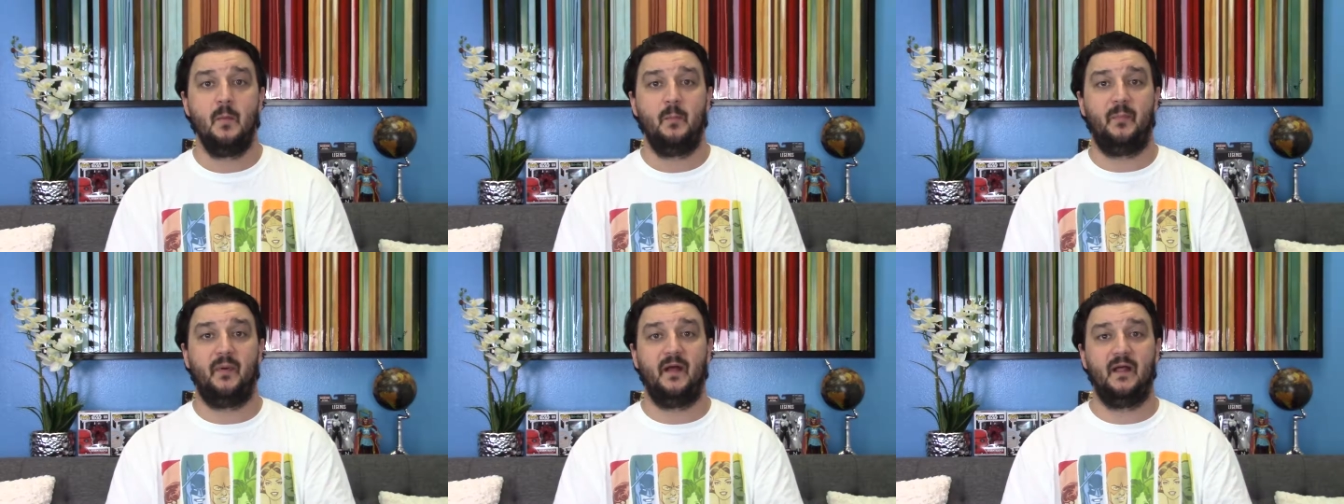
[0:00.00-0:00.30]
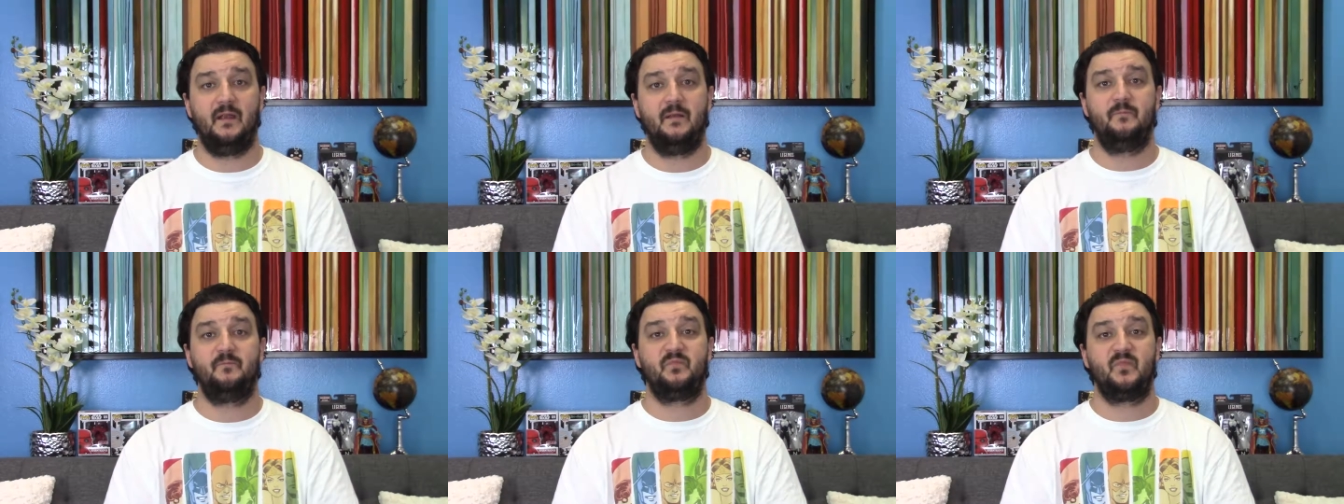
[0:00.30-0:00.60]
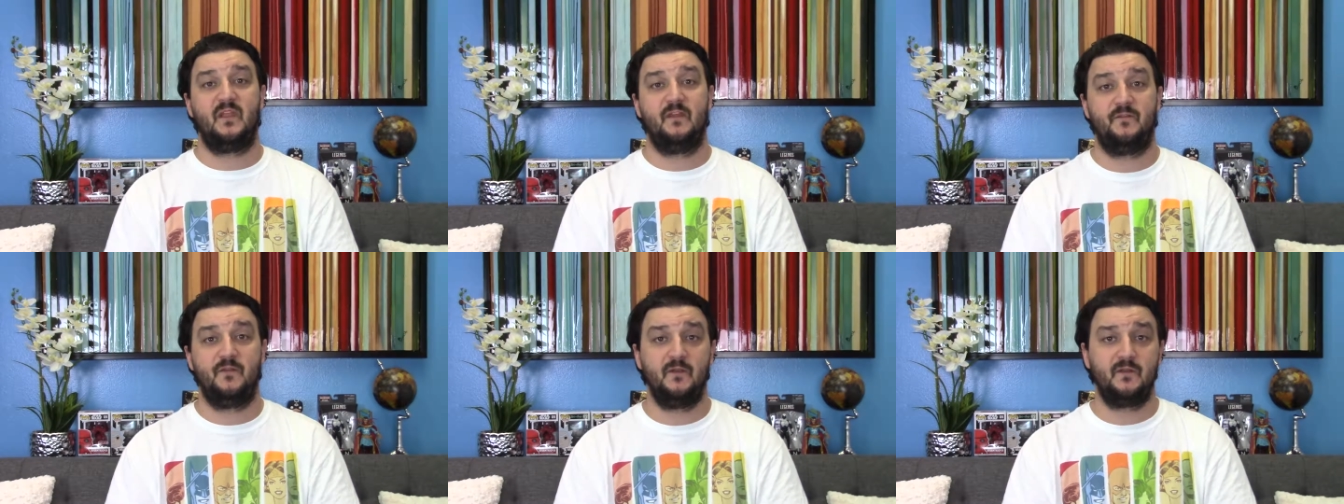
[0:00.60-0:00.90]
But
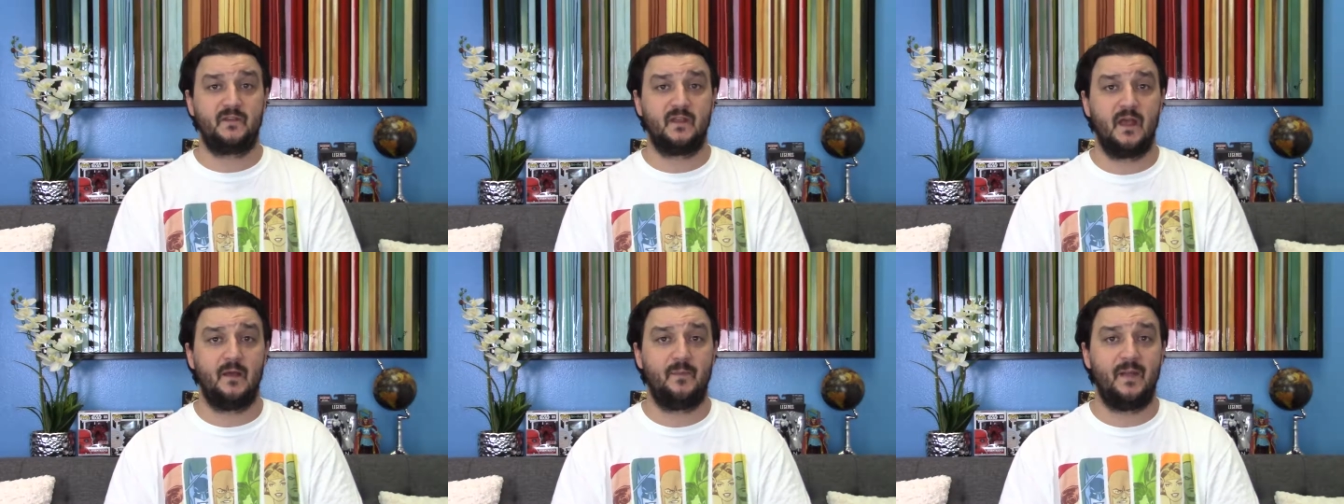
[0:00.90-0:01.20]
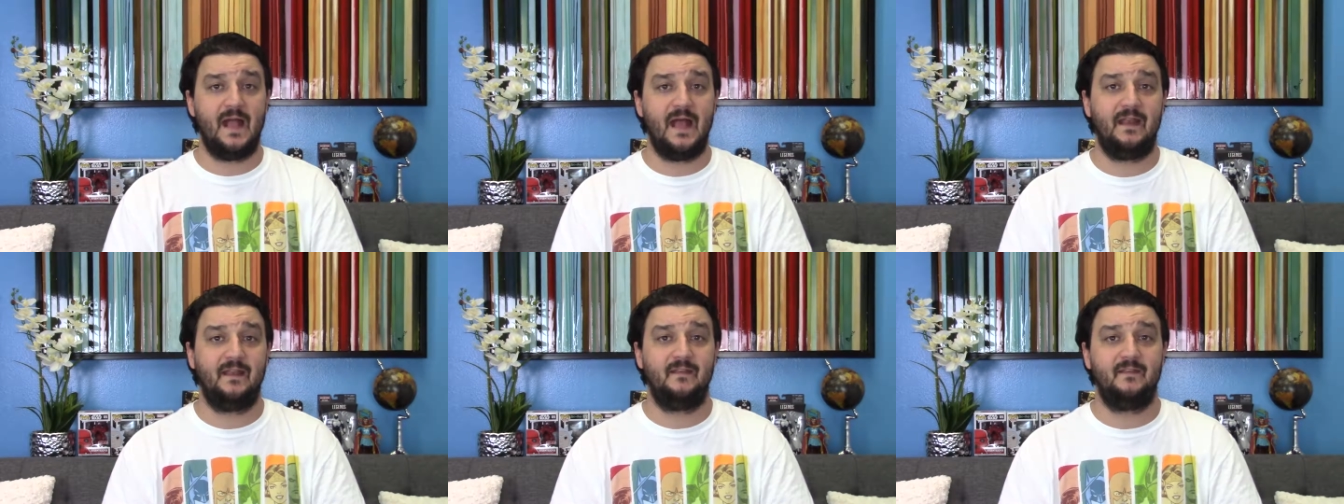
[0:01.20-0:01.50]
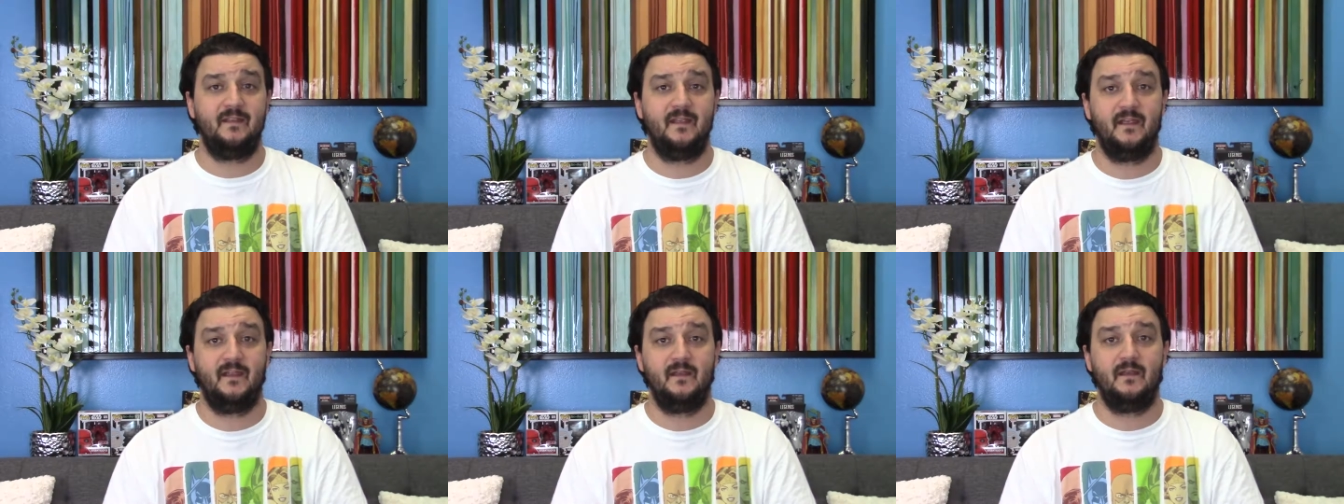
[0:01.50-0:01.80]
if you saw
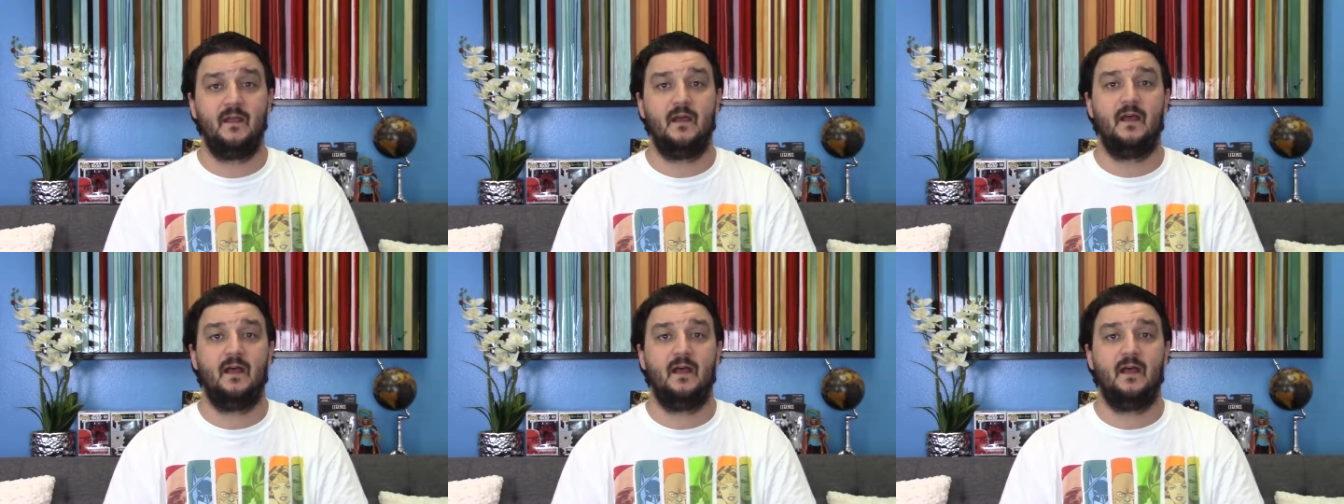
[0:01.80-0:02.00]
Paddington,